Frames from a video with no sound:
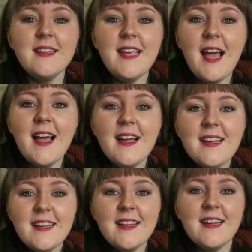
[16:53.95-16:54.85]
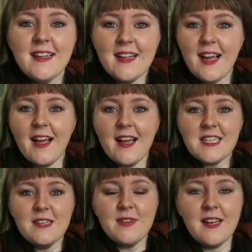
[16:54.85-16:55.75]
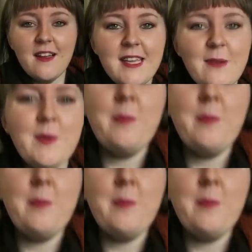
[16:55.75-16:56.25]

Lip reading: Yeah, I actually really like it